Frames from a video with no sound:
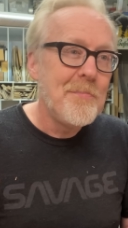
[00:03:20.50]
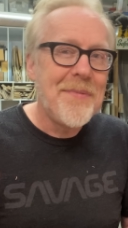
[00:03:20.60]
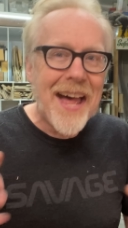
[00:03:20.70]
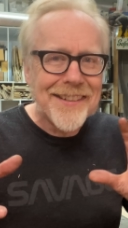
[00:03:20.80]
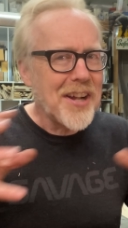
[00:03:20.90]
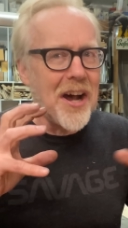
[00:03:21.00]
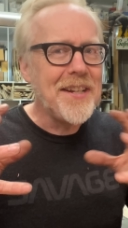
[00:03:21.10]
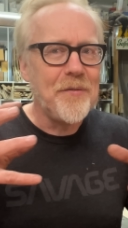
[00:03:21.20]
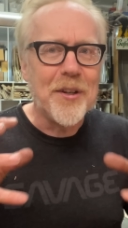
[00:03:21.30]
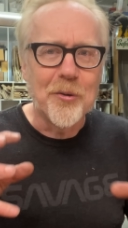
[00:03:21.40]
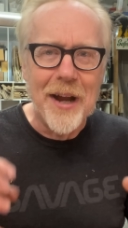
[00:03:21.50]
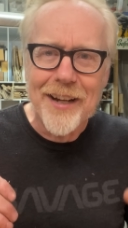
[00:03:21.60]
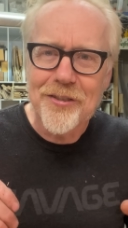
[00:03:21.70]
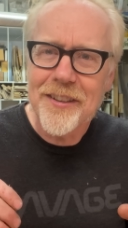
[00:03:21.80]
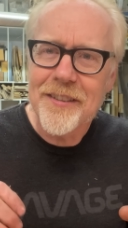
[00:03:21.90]
that kind of
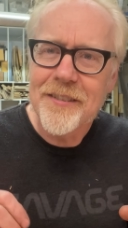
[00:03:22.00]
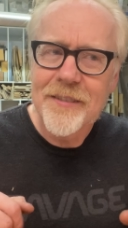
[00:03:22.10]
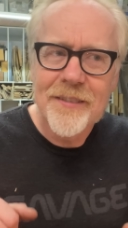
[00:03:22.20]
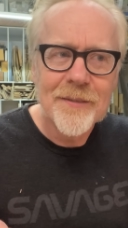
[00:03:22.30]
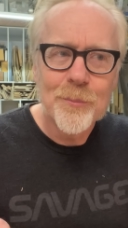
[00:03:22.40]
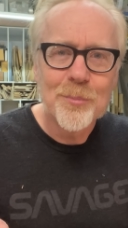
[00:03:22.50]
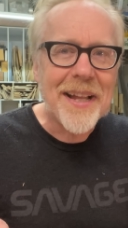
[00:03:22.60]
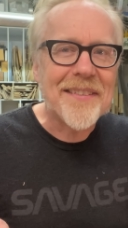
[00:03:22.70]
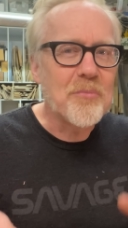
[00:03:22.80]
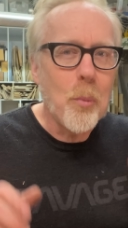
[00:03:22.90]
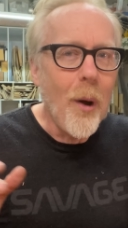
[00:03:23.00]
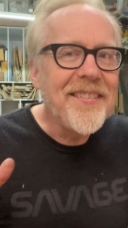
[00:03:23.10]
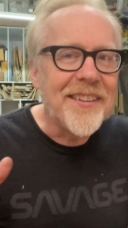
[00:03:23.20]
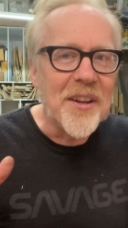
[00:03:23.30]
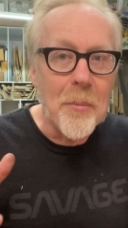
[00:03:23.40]
interaction that
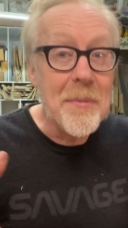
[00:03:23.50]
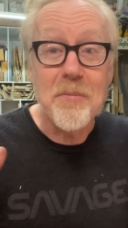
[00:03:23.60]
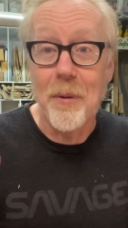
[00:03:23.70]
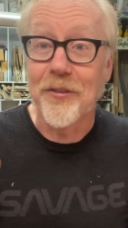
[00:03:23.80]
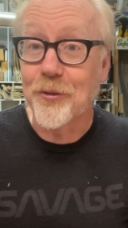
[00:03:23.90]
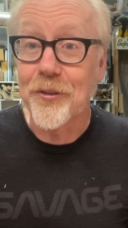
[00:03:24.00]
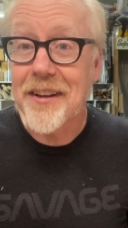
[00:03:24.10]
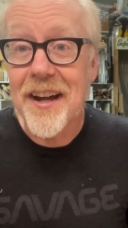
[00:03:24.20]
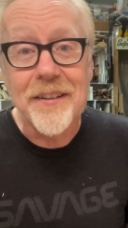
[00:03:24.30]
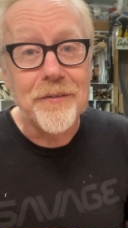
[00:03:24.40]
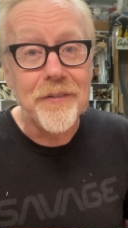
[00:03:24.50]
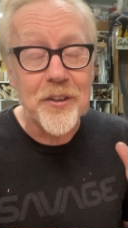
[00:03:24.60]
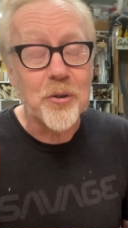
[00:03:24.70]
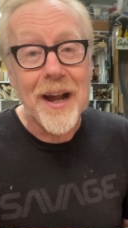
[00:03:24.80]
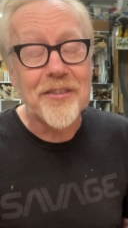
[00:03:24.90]
wasn't a mythbusters kind of
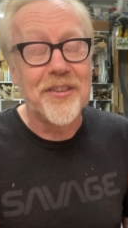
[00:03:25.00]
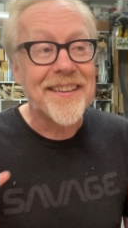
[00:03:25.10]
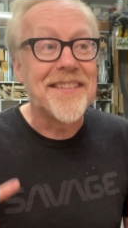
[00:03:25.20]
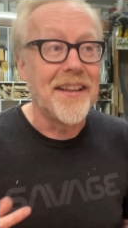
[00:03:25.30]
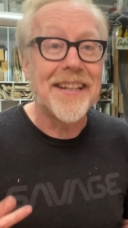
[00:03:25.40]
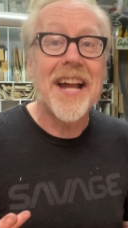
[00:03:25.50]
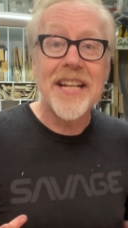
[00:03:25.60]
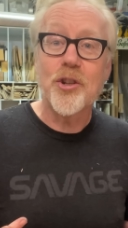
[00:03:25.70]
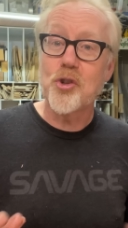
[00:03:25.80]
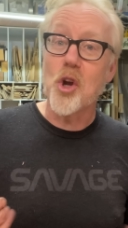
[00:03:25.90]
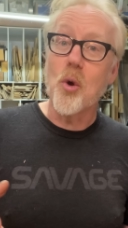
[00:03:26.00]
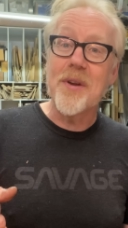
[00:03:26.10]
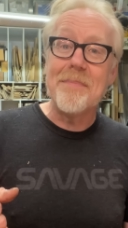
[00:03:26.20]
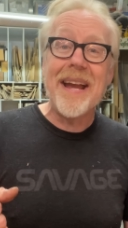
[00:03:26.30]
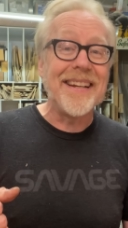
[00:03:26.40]
interaction that's not the kind of show
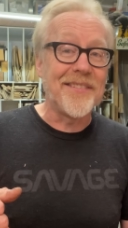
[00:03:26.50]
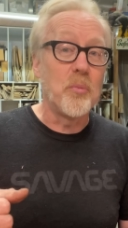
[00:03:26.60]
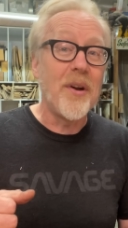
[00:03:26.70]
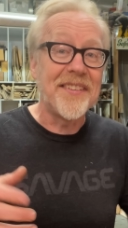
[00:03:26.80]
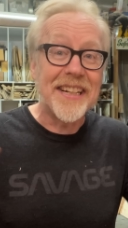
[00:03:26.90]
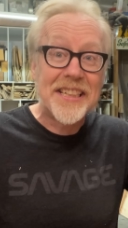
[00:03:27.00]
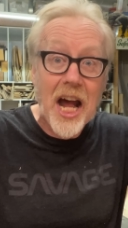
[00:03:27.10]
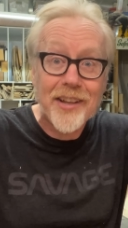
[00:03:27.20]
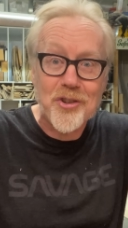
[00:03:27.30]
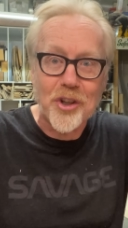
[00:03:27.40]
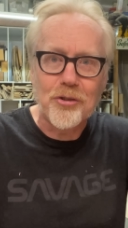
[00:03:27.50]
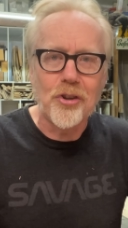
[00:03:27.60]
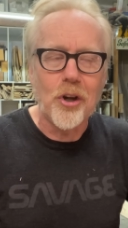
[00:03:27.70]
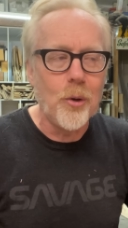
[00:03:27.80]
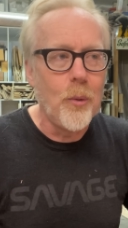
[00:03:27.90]
we made it wasn't a gotcha
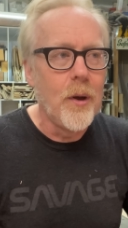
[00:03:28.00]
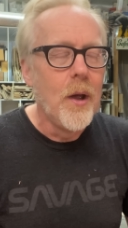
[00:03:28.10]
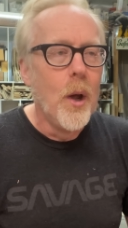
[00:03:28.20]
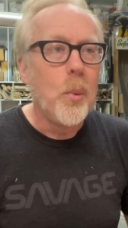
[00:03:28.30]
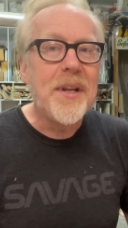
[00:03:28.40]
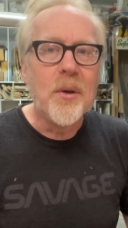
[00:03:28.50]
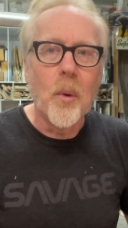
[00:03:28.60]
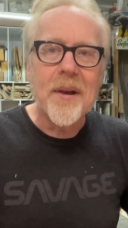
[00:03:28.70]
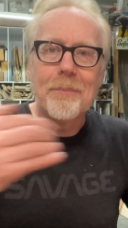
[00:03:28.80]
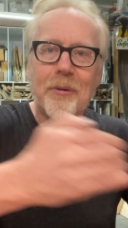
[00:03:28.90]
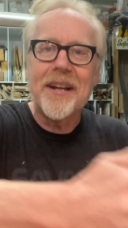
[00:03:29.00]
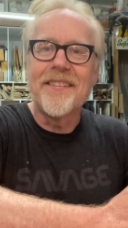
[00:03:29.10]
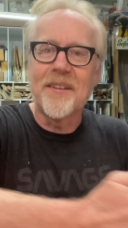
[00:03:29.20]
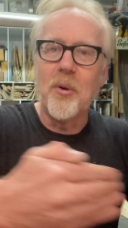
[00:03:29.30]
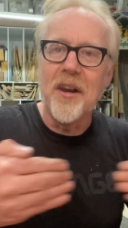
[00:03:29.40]
show we didn't want to bring
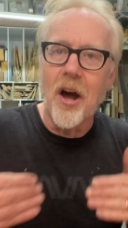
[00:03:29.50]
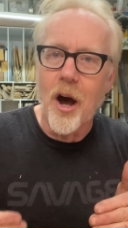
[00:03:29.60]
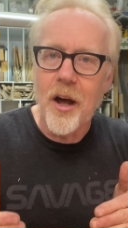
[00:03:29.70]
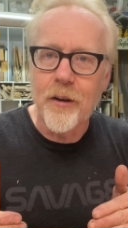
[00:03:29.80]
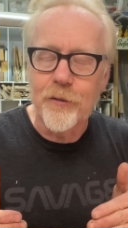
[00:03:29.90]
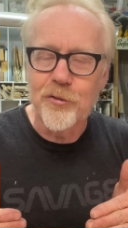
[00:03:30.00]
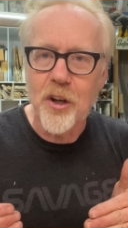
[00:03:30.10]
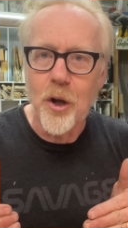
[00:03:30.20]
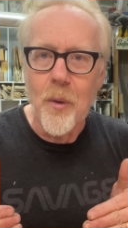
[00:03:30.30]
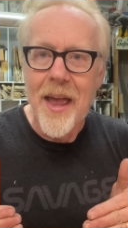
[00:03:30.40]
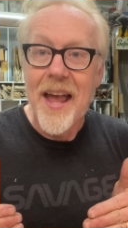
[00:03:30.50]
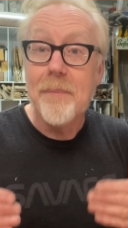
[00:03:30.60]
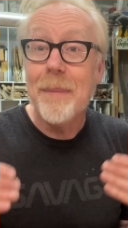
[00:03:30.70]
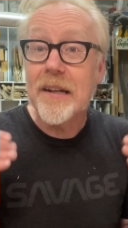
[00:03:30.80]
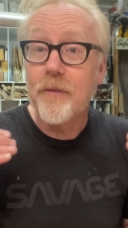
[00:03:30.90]
someone on our show
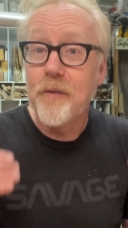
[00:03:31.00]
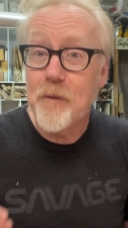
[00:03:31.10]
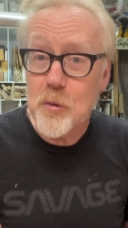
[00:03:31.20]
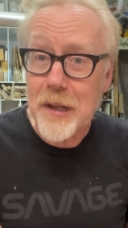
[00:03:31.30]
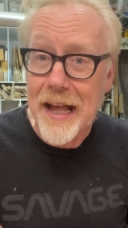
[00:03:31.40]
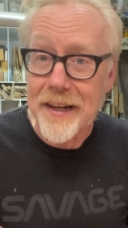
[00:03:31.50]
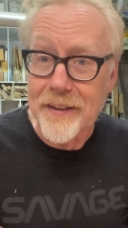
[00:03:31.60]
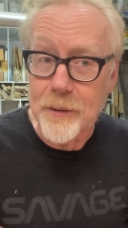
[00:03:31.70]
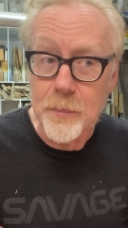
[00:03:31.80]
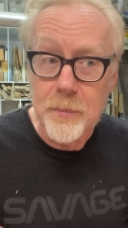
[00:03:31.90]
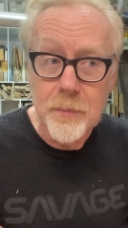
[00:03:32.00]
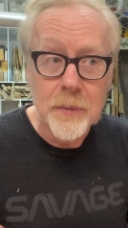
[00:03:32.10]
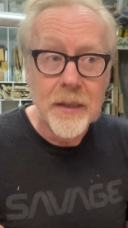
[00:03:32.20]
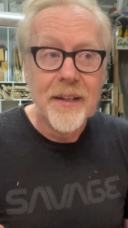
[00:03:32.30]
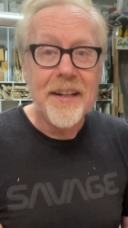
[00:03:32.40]
and make a fool out of them.
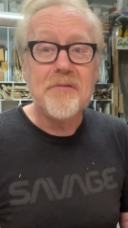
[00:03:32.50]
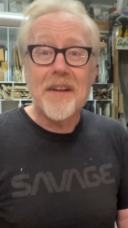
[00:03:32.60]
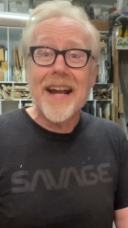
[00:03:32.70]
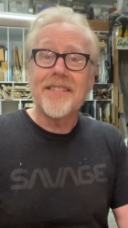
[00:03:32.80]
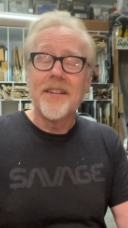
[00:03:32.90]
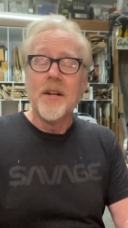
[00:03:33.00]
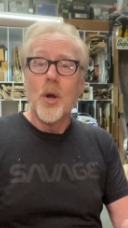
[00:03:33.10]
In fact,